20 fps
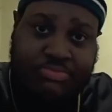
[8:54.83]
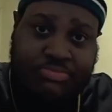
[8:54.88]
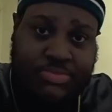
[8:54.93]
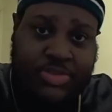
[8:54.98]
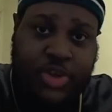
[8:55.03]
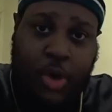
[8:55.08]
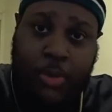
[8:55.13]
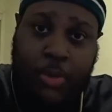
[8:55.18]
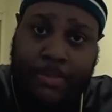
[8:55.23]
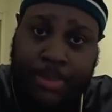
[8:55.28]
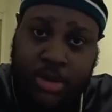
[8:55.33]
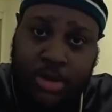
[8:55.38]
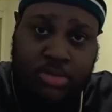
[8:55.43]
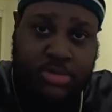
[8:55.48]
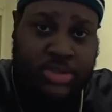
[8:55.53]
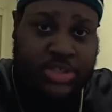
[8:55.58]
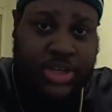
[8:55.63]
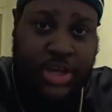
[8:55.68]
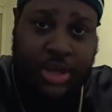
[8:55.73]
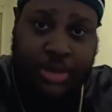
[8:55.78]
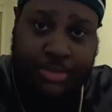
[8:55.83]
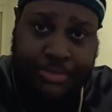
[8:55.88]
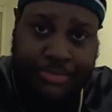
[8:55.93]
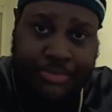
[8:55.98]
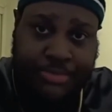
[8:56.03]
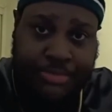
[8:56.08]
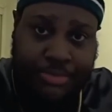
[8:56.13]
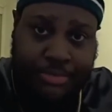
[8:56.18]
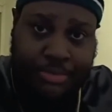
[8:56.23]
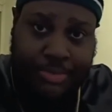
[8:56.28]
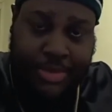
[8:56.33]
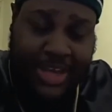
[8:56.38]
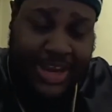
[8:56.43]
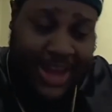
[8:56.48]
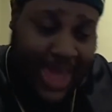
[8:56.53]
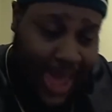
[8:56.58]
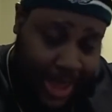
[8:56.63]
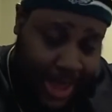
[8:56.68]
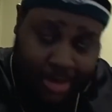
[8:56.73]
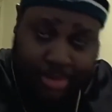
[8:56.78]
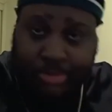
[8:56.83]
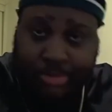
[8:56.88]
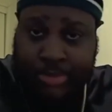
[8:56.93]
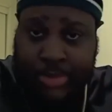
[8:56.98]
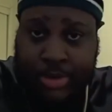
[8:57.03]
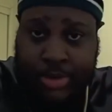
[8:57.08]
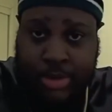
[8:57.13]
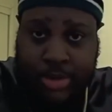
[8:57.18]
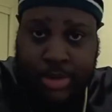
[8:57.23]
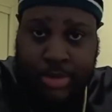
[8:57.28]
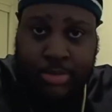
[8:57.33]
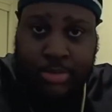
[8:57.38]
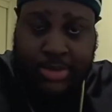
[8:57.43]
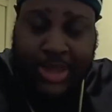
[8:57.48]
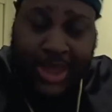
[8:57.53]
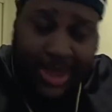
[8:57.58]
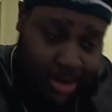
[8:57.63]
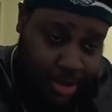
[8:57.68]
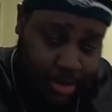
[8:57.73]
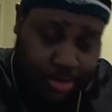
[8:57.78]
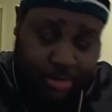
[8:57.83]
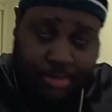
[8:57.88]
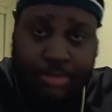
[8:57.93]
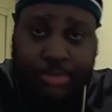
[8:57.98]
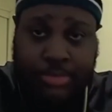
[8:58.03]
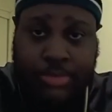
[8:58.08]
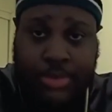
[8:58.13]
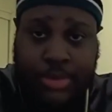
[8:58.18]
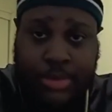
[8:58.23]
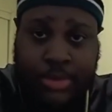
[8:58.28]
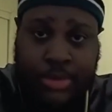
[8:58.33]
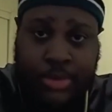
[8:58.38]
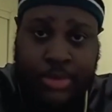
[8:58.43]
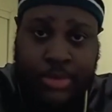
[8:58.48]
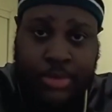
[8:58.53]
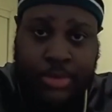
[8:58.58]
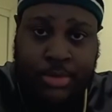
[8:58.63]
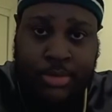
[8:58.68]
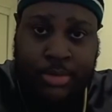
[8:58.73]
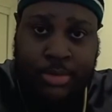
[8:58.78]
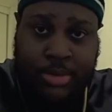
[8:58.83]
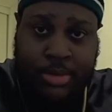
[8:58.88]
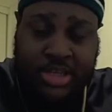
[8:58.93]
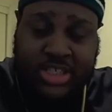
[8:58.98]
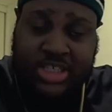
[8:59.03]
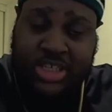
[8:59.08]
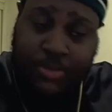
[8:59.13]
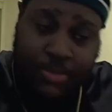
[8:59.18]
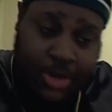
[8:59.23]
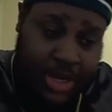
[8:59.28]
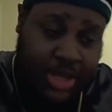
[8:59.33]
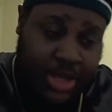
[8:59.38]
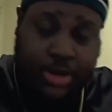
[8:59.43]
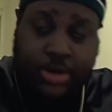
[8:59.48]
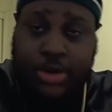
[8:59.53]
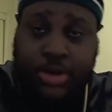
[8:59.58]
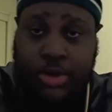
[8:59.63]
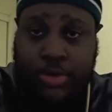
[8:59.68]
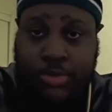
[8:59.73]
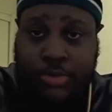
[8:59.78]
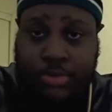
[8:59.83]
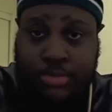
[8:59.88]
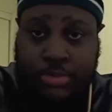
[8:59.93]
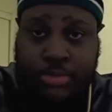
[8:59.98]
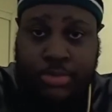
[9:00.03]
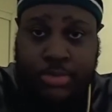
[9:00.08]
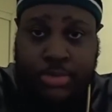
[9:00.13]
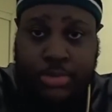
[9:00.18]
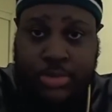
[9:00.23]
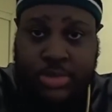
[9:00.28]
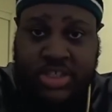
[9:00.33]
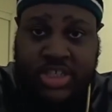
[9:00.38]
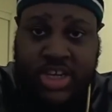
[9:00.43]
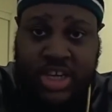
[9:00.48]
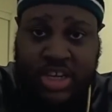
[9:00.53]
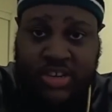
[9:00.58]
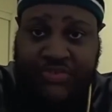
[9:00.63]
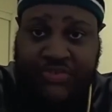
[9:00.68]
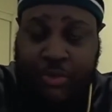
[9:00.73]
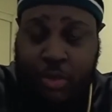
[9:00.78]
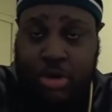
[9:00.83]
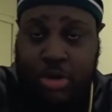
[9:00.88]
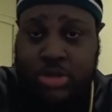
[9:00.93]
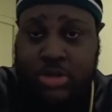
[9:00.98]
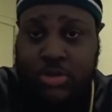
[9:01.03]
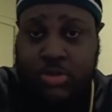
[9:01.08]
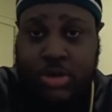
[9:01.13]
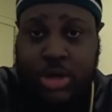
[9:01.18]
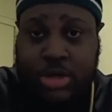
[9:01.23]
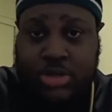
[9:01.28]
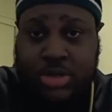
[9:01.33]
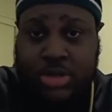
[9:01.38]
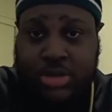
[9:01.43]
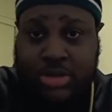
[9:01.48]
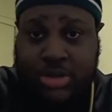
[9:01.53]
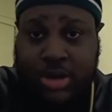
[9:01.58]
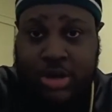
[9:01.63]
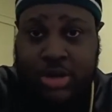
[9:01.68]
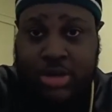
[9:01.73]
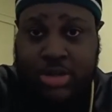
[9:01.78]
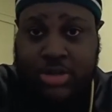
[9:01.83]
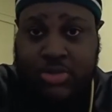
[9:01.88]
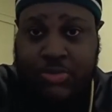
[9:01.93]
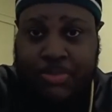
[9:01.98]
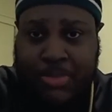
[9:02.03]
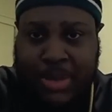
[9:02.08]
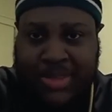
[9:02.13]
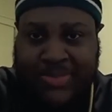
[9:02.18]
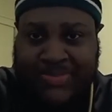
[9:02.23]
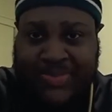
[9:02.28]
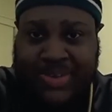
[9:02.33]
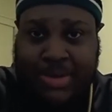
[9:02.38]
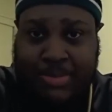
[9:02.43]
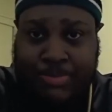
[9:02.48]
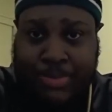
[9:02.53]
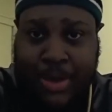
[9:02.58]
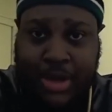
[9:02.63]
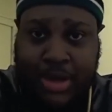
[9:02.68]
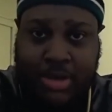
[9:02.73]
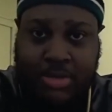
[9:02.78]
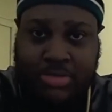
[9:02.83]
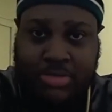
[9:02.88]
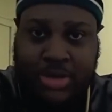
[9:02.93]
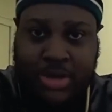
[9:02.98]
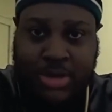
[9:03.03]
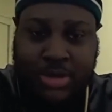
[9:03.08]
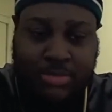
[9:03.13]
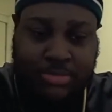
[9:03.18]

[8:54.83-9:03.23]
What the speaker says: Don't bullshit. Get at him. Take him. Let's see what he can do. 6'4", 232 motherfucking pounds.